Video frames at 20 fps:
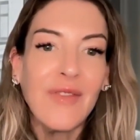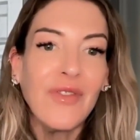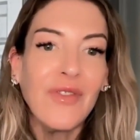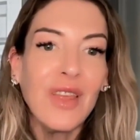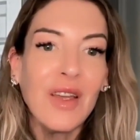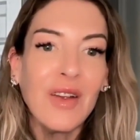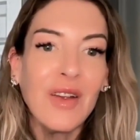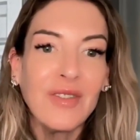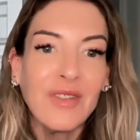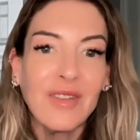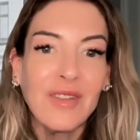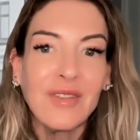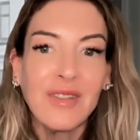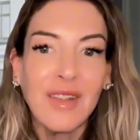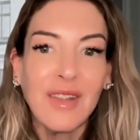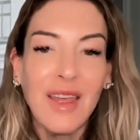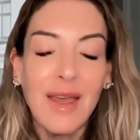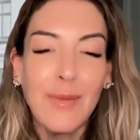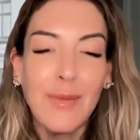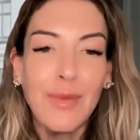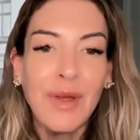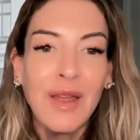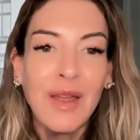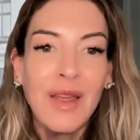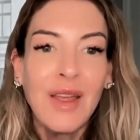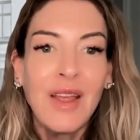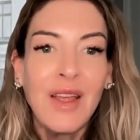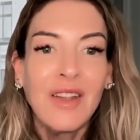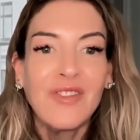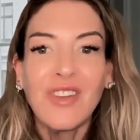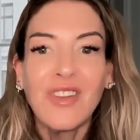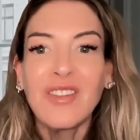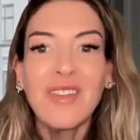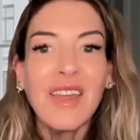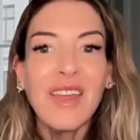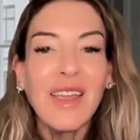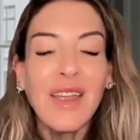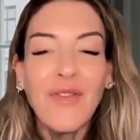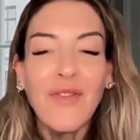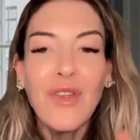If there's a slip, just
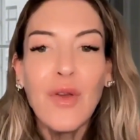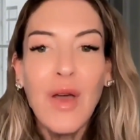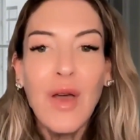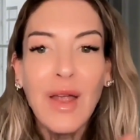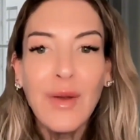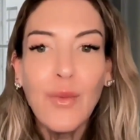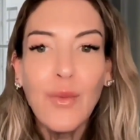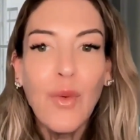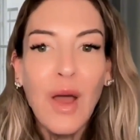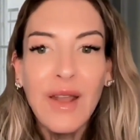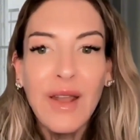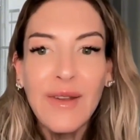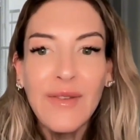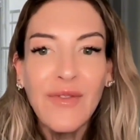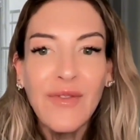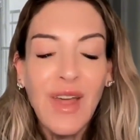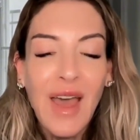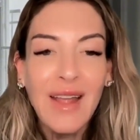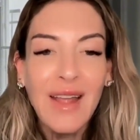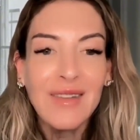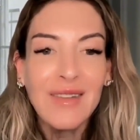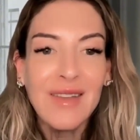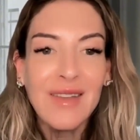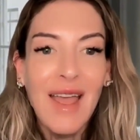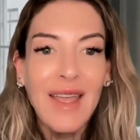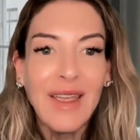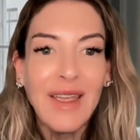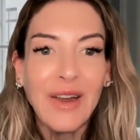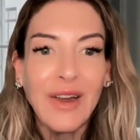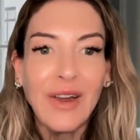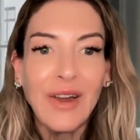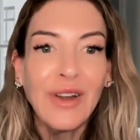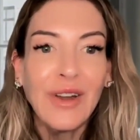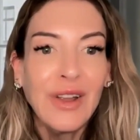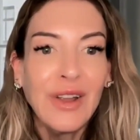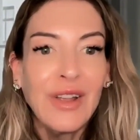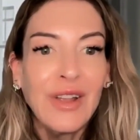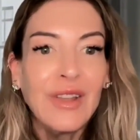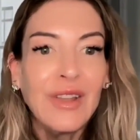like if you had one flat tire,